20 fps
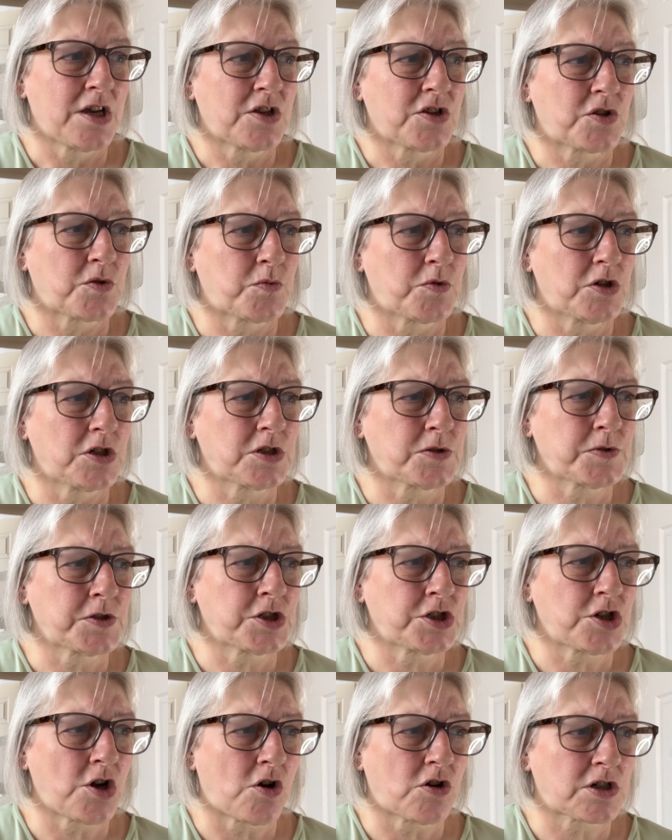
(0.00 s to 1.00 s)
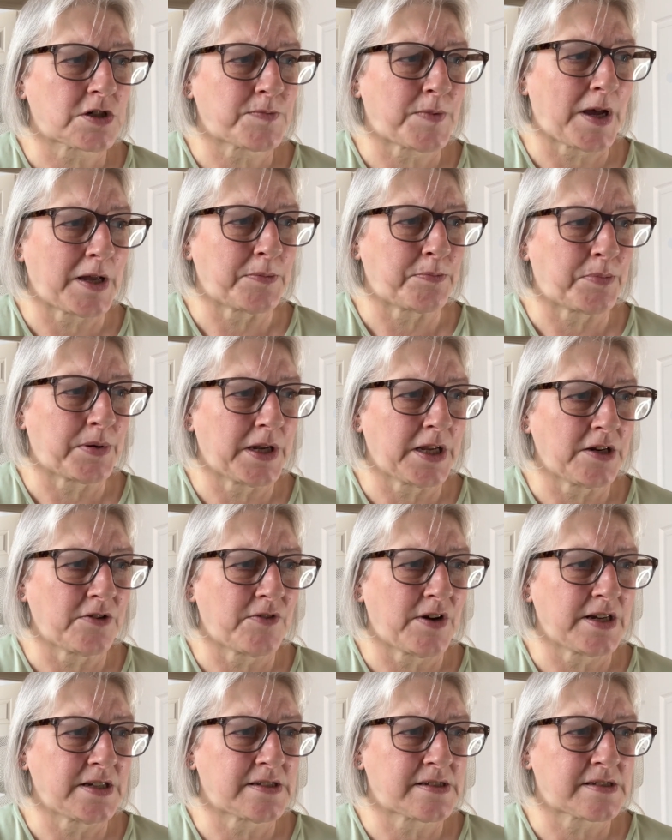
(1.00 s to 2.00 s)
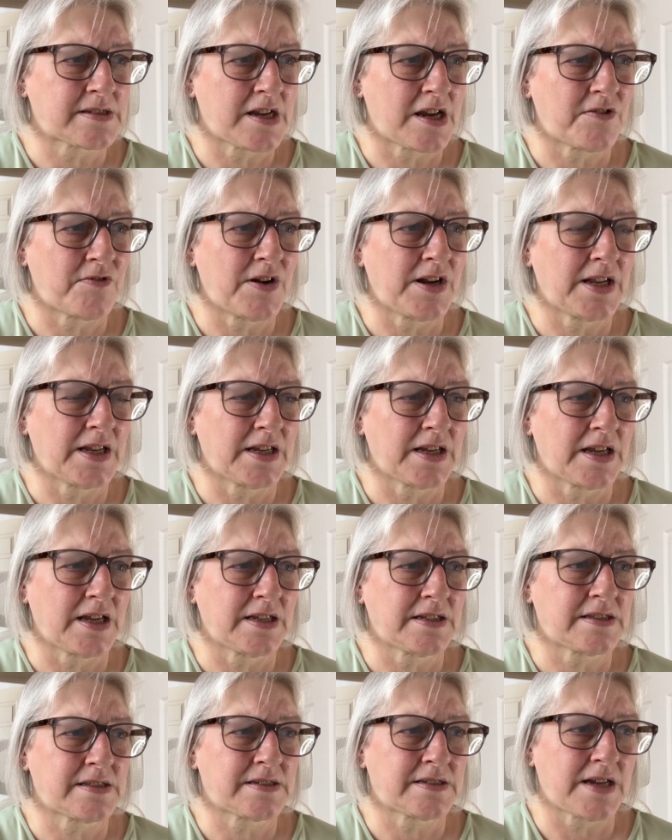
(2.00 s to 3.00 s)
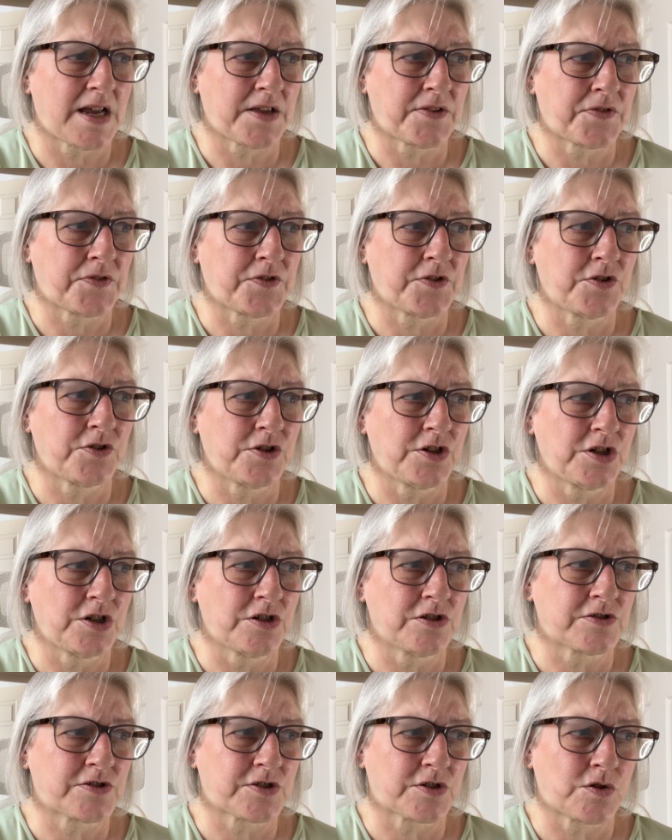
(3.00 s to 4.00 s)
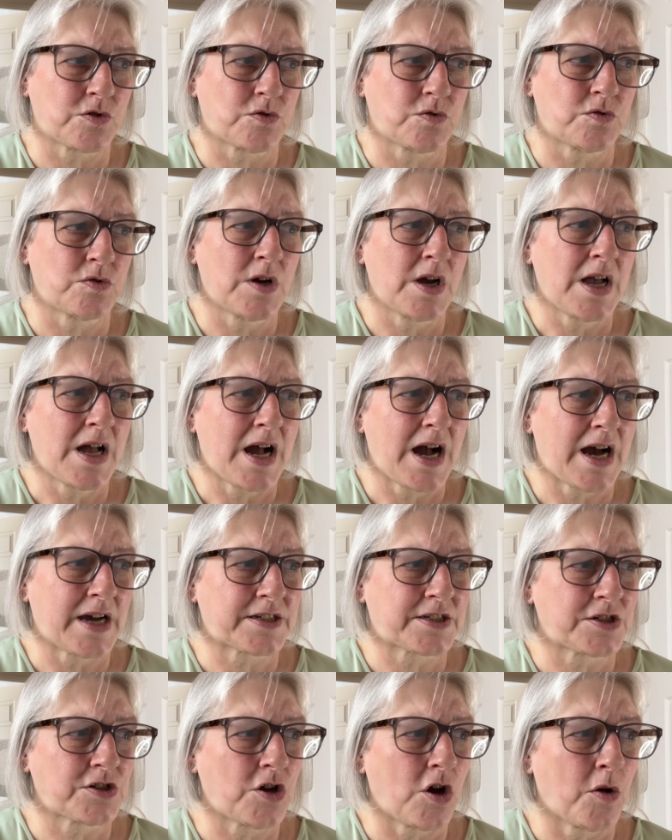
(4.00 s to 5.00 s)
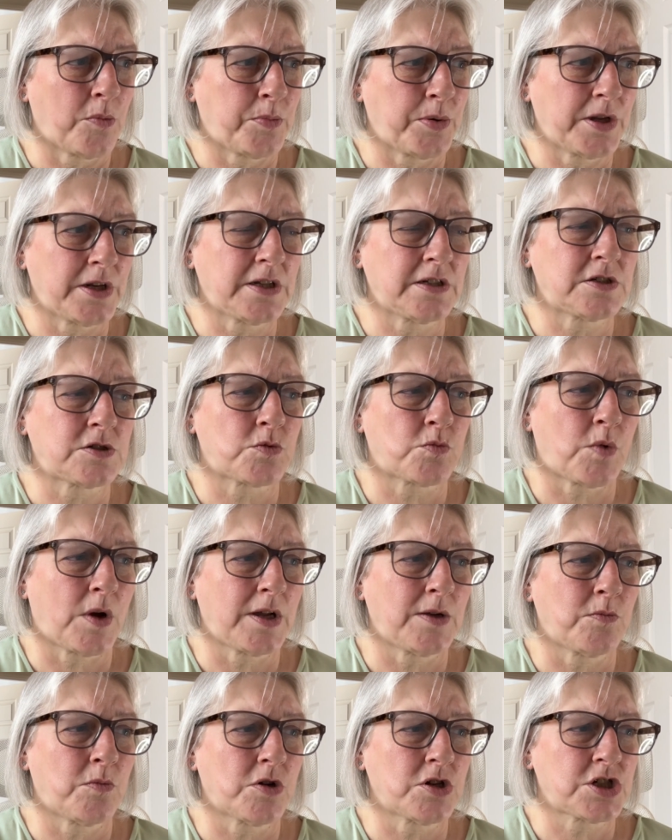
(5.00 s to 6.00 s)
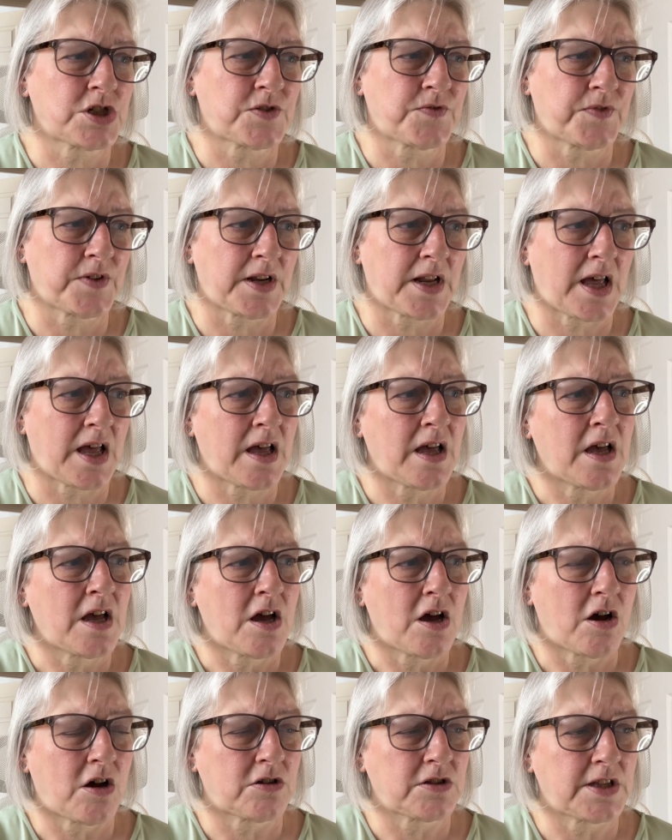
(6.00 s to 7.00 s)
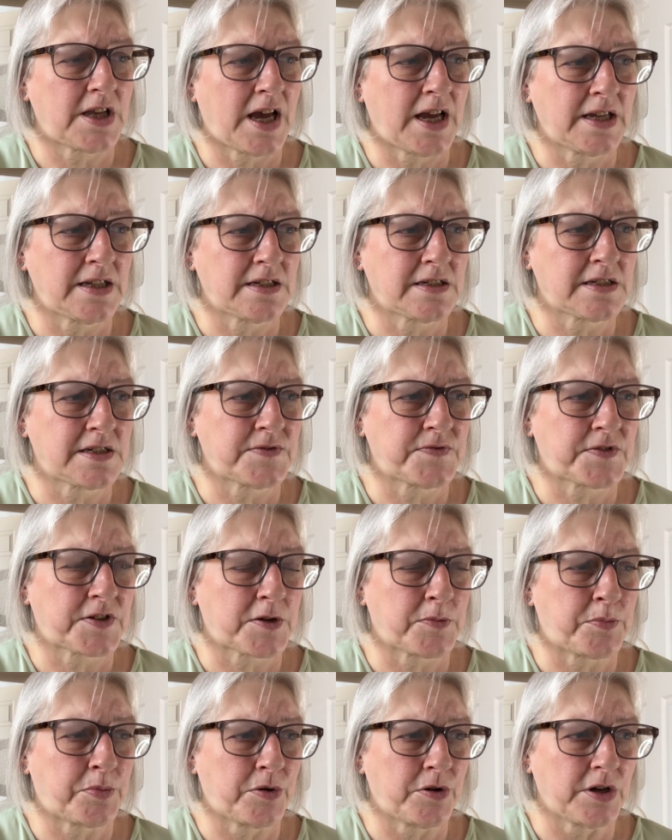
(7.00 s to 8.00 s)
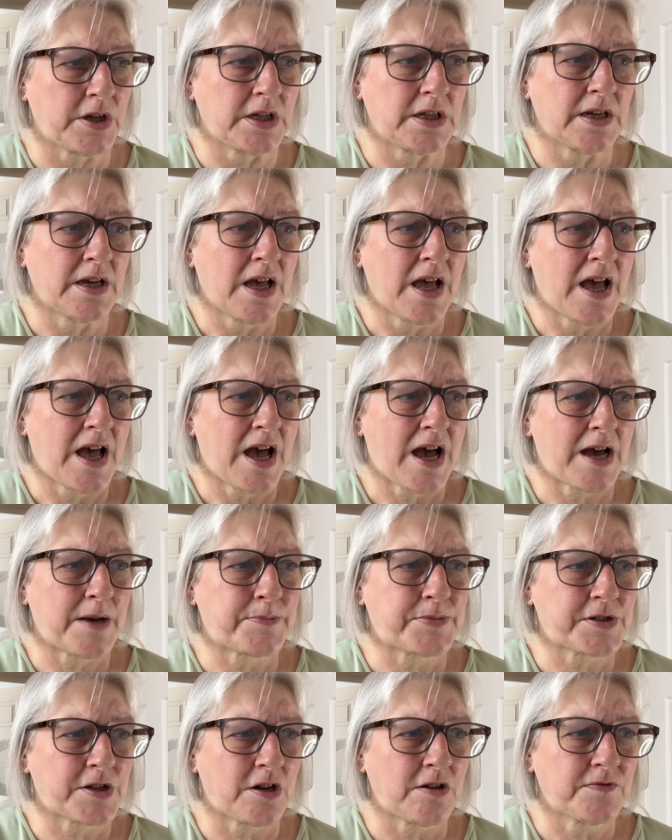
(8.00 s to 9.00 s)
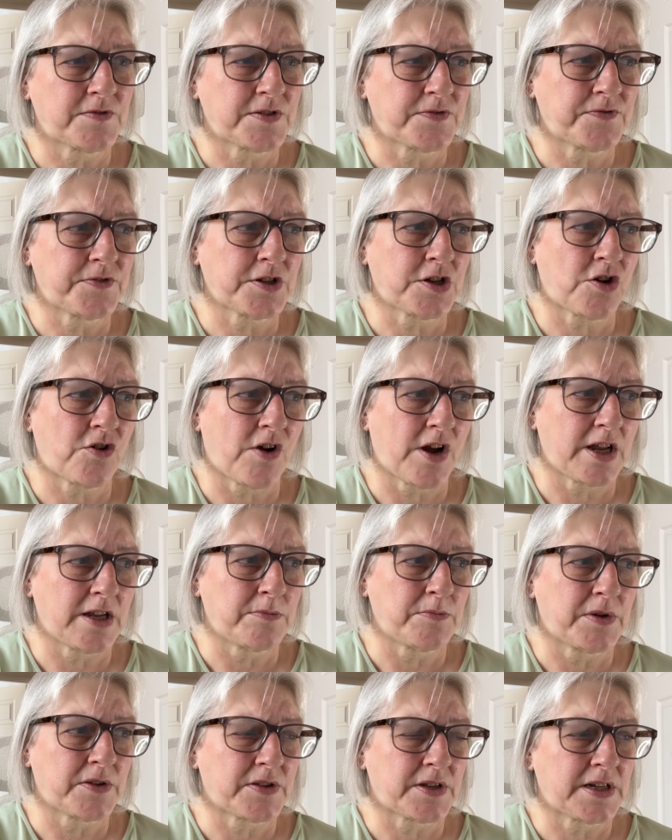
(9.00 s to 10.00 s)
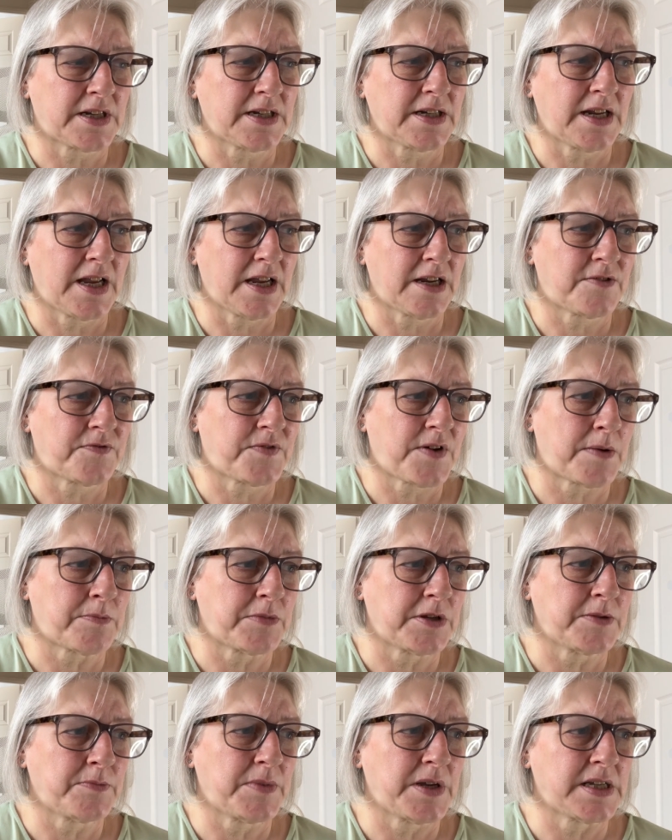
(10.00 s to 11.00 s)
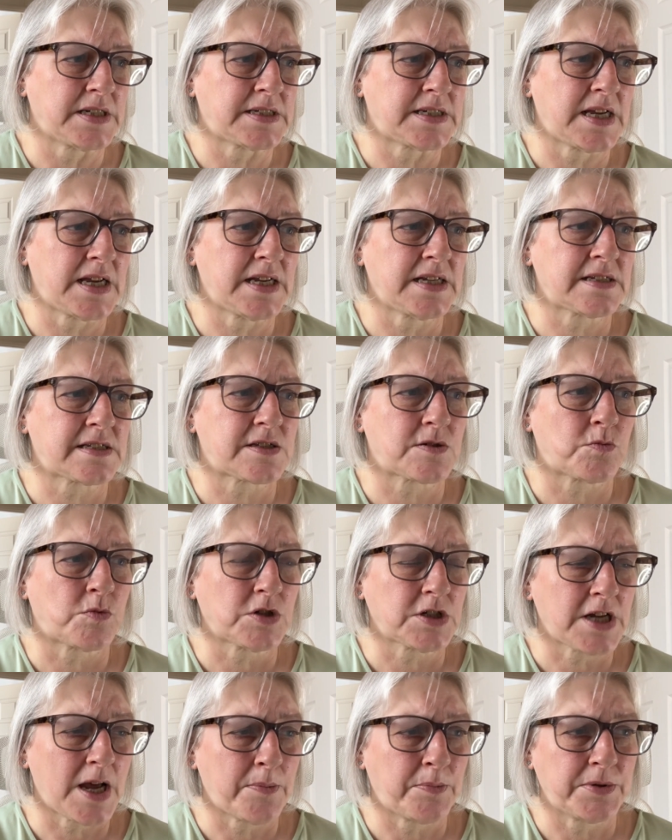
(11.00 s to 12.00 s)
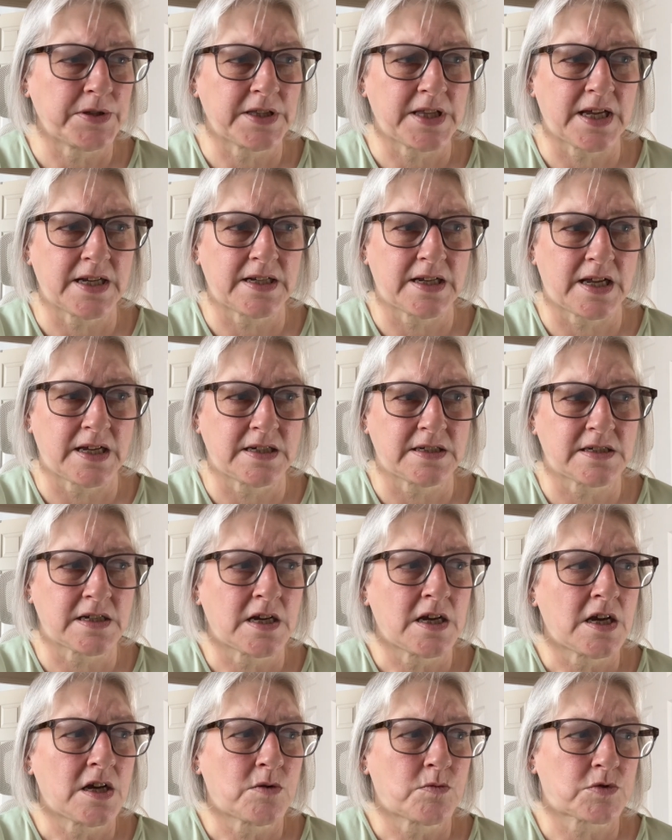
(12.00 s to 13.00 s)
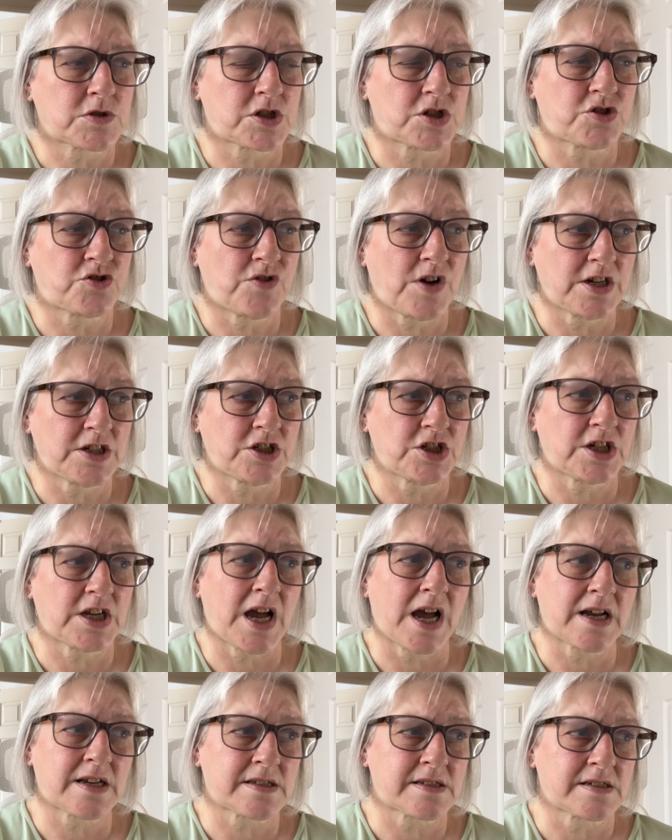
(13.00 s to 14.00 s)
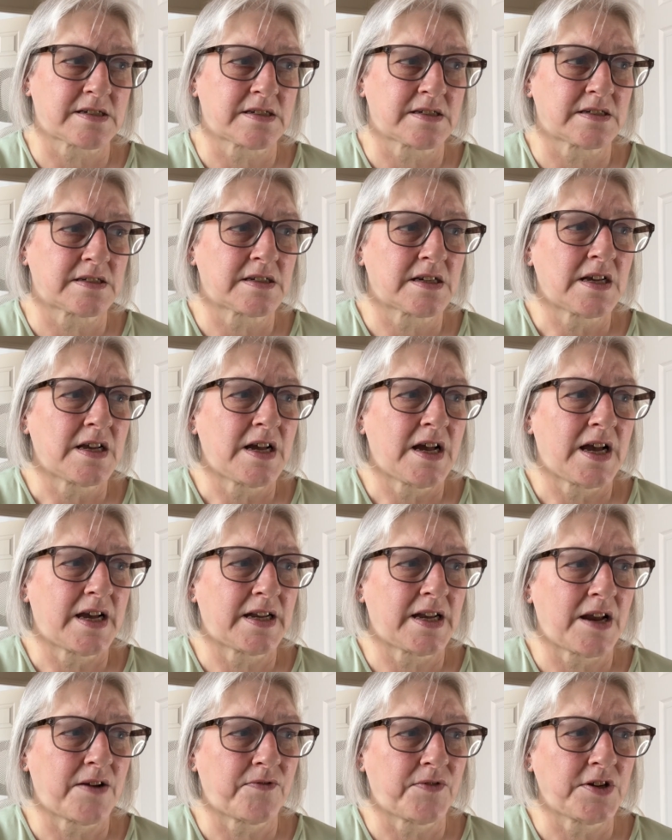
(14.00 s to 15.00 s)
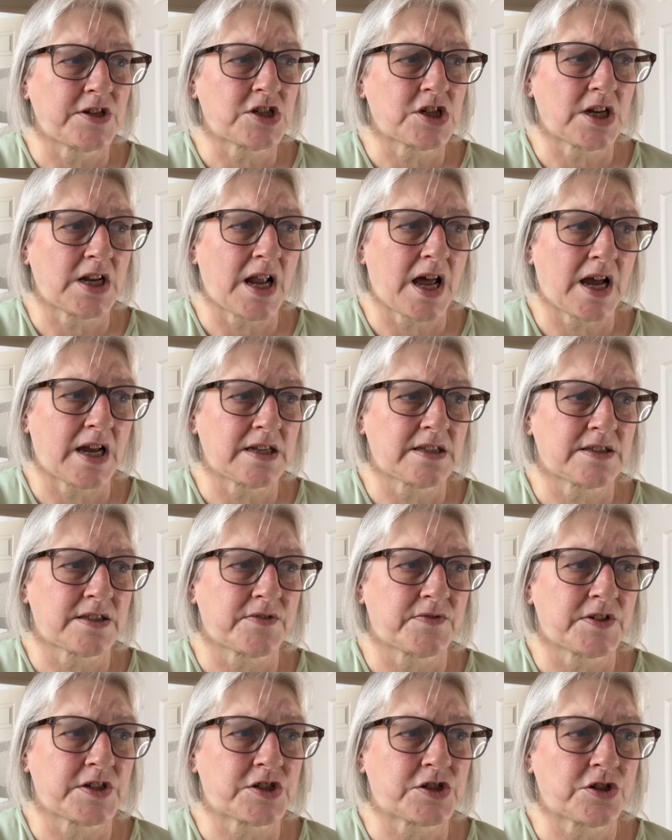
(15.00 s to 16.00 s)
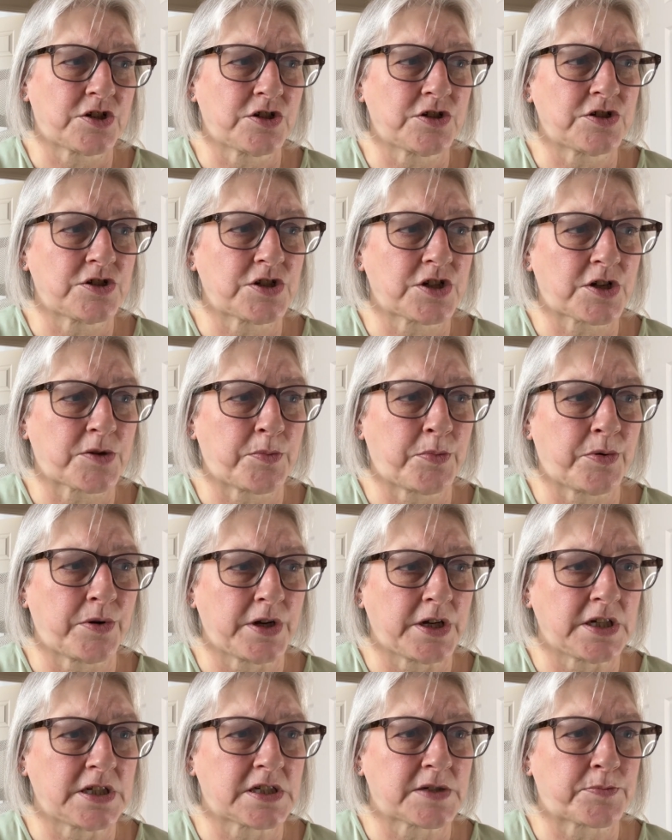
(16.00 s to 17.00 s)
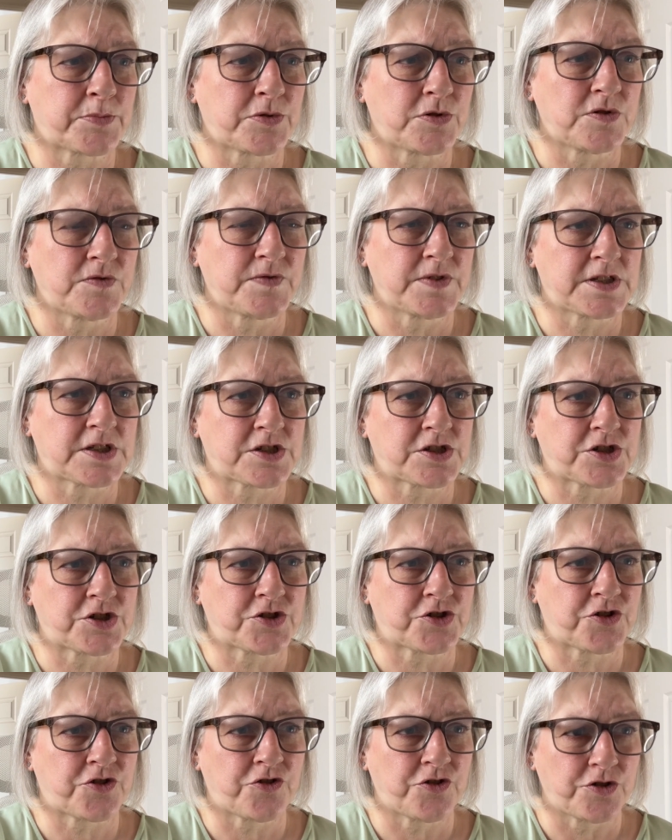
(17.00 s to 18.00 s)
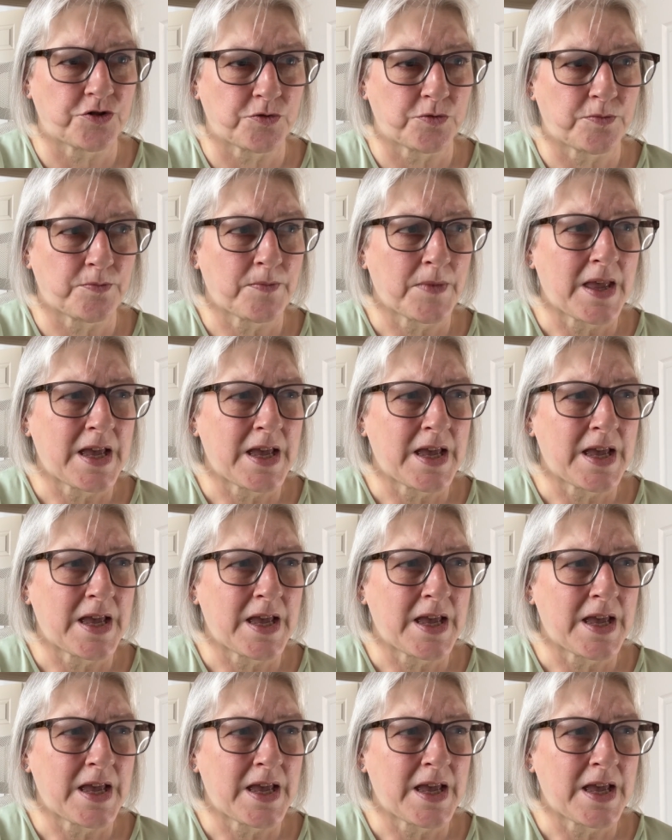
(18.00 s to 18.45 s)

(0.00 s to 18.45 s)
The world was shocked by playwright Sarah Lingate's death 30 years ago at an opulent whitewashed villa on the island of Capri. Absolved of the crime, the Lingate family maintains that what happened that night was a tragic accident, and every July they return to Capri to prove it's true.